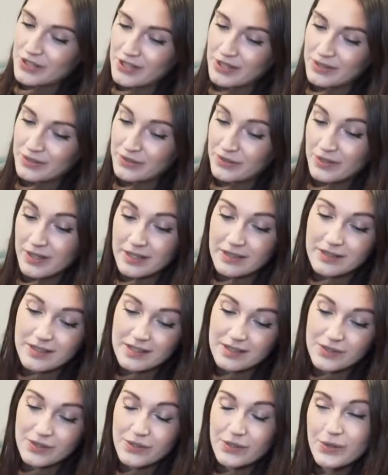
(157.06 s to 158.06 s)
Children
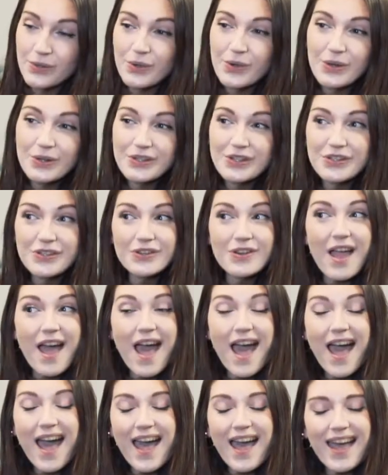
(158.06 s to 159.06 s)
in suits
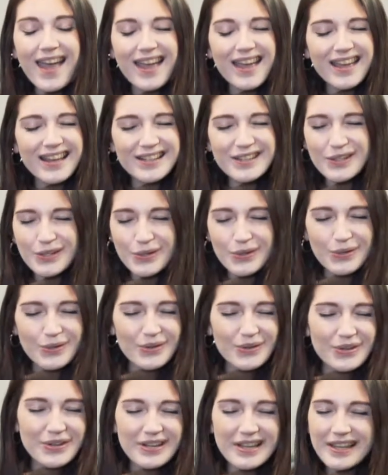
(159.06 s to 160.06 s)
try
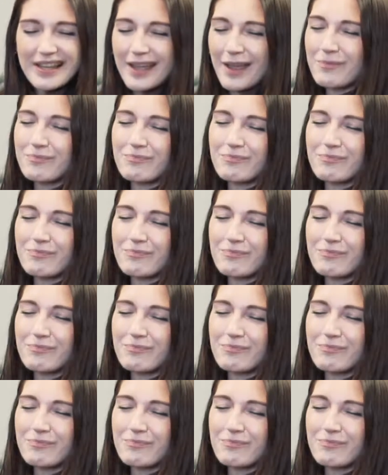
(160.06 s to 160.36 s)
to